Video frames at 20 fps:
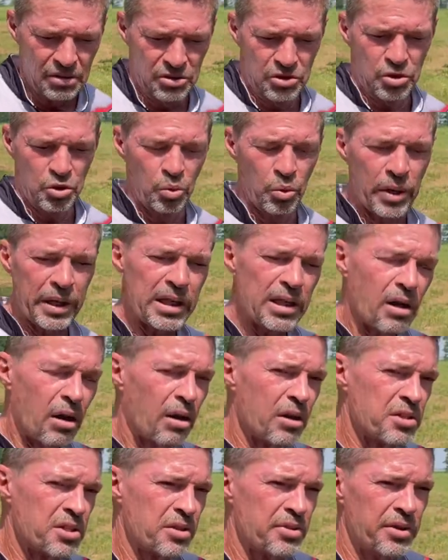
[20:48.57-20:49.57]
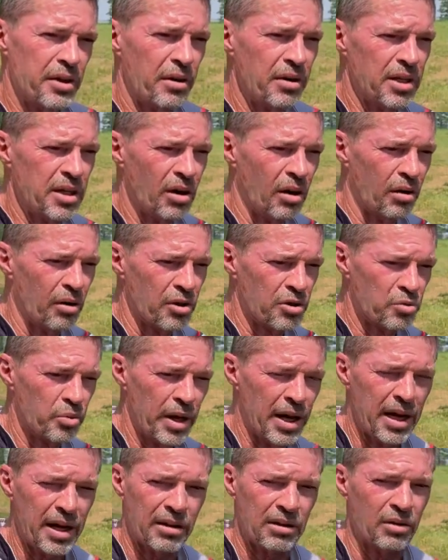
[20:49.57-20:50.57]
20 yards and 30 yards, we
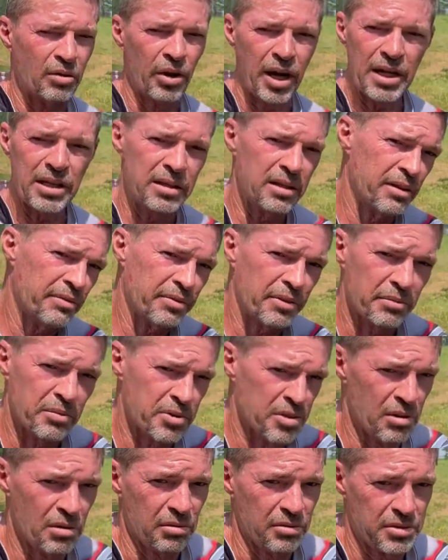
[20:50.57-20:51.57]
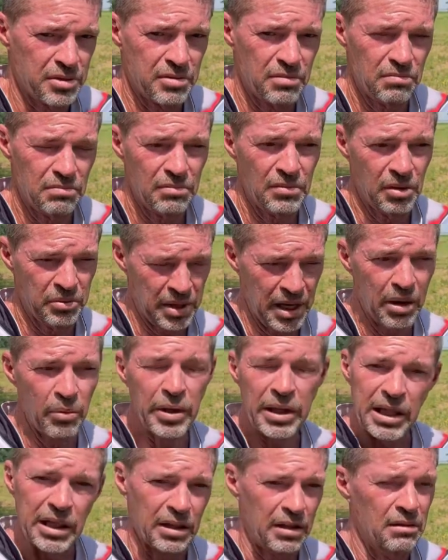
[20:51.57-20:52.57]
had great different results. Okay, we
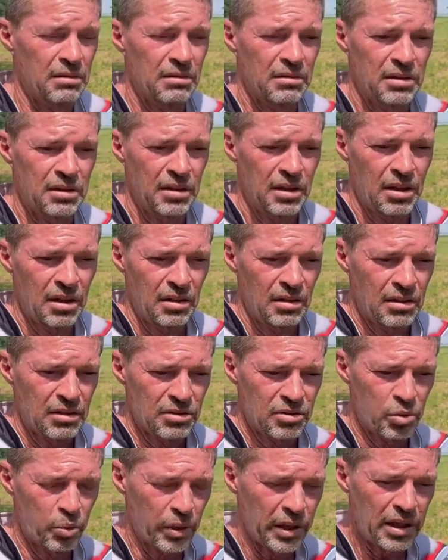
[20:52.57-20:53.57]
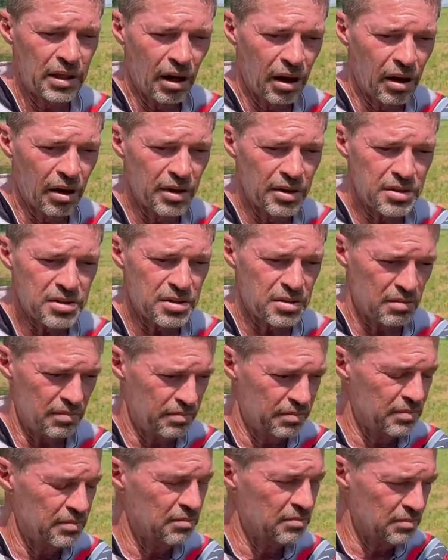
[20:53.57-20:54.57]
did. 20 yards,
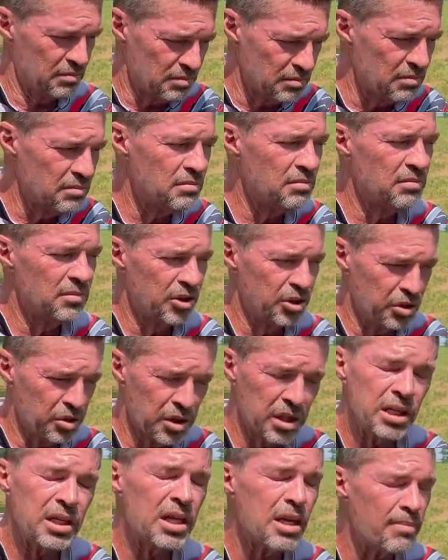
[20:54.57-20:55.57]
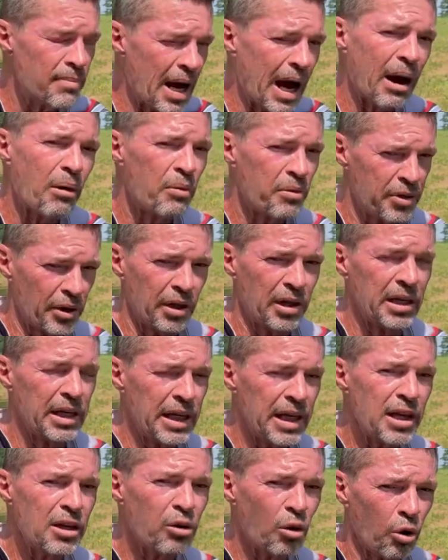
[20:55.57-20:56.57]
you can get by with a
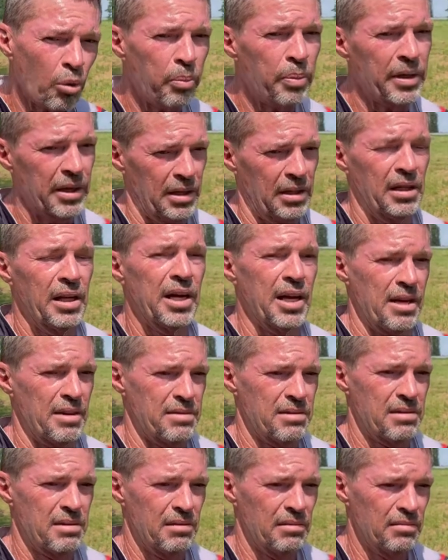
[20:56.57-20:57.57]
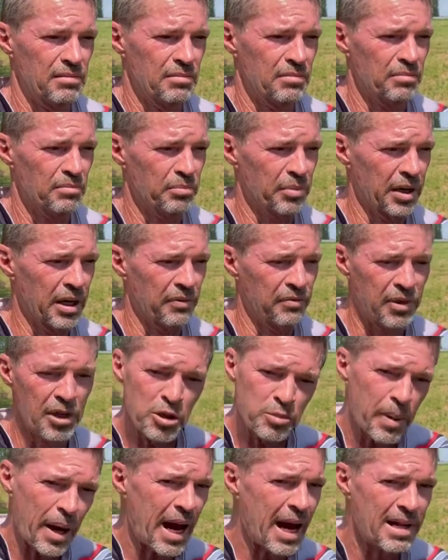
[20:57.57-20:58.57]
little bit less but if it's
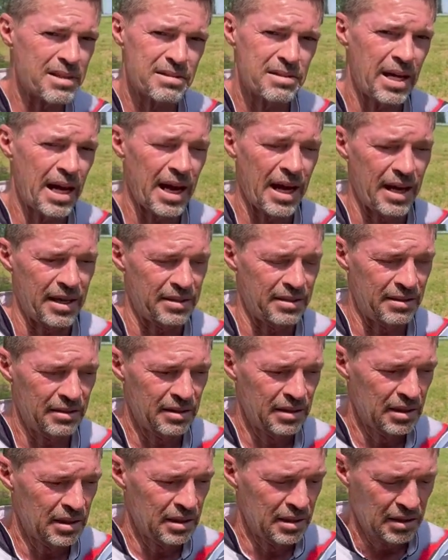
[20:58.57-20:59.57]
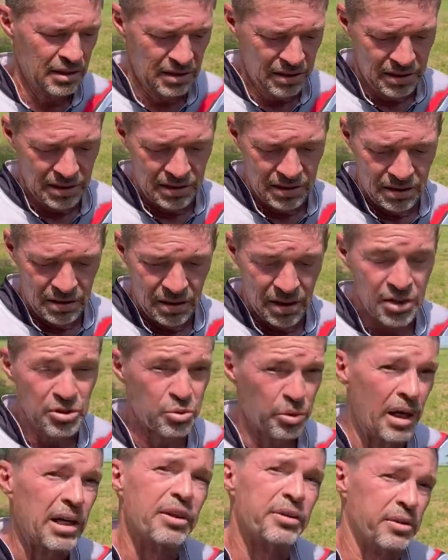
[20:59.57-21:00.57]
past that, it's
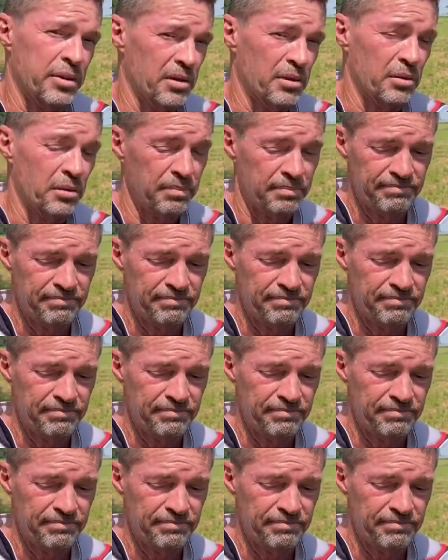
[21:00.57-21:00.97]
really critical.